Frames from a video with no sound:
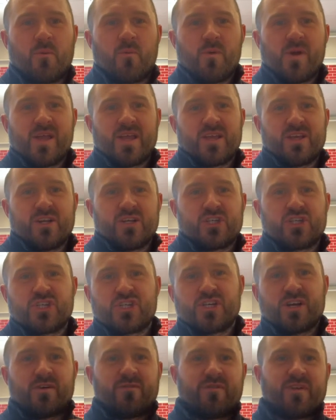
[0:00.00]
we're going to
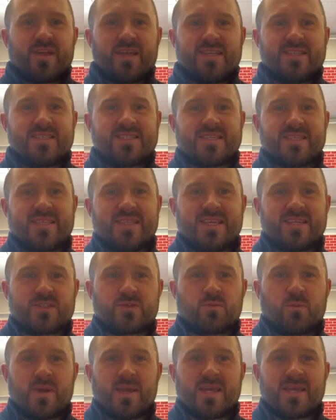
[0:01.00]
shove it into
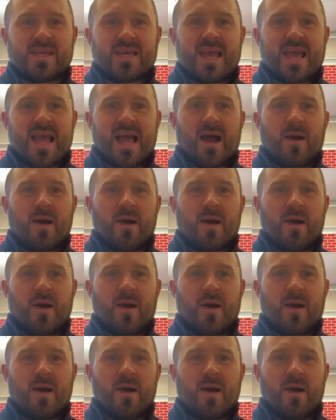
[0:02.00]
this week